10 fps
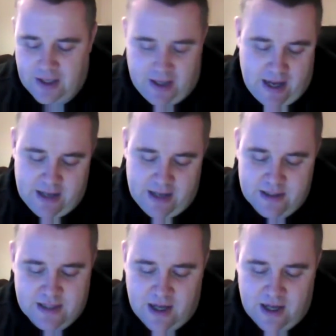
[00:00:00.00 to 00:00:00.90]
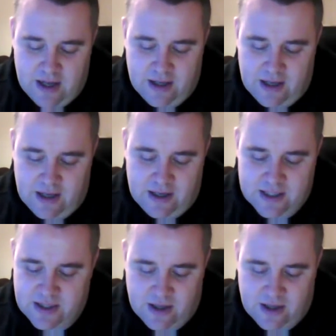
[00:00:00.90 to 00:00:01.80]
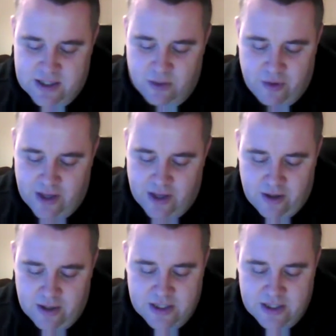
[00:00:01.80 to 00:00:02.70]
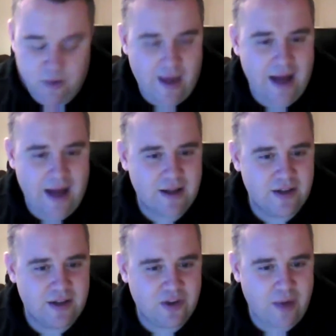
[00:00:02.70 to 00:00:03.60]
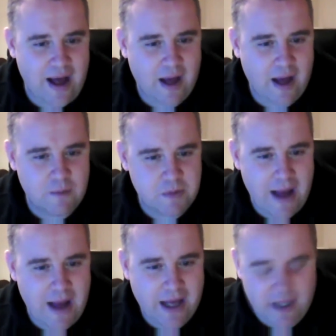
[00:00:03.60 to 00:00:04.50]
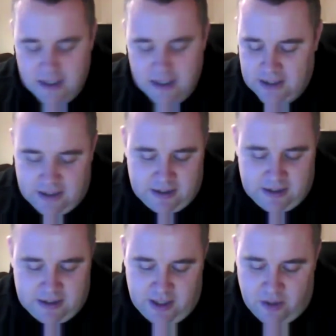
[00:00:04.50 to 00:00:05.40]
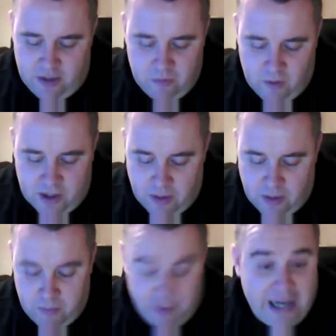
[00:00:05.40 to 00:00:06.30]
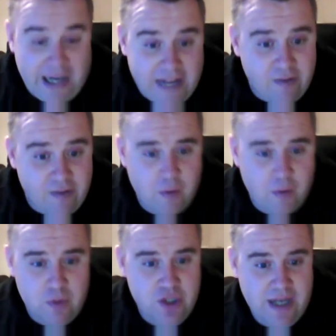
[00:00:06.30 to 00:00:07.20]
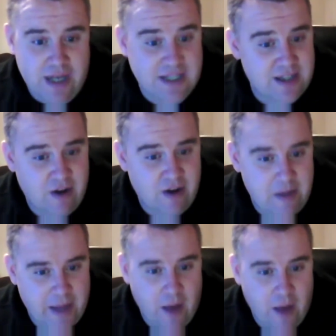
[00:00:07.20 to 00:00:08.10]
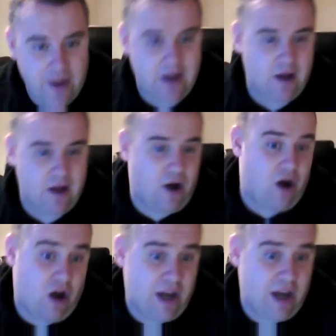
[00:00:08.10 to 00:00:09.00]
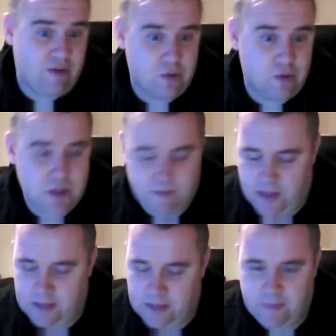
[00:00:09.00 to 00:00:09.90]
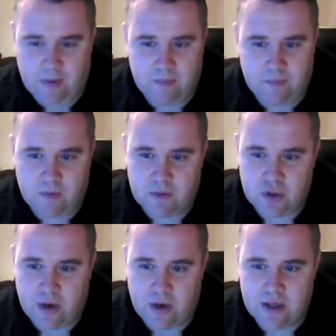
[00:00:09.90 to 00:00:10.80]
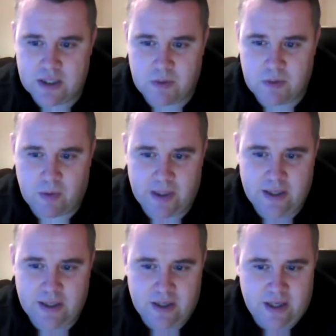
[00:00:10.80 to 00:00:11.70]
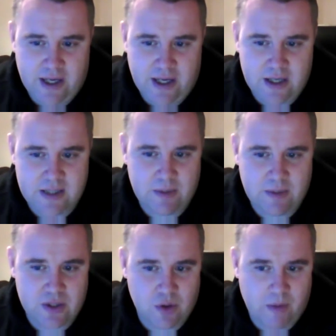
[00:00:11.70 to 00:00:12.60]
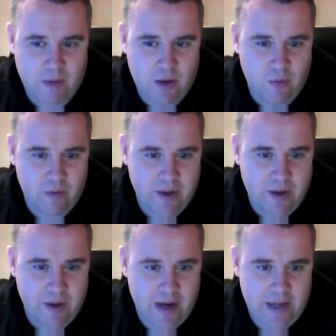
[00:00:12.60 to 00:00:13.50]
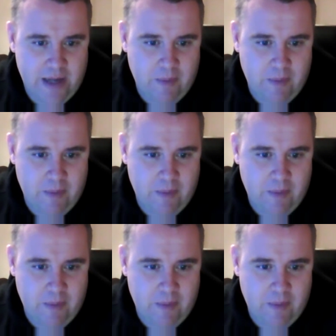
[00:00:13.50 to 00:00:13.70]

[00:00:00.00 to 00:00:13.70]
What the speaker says: And I still think that until that comes back, you know, I don't believe that football should necessarily be going at our levels. I'm sure Anders is probably in a similar sort of boat with me, really.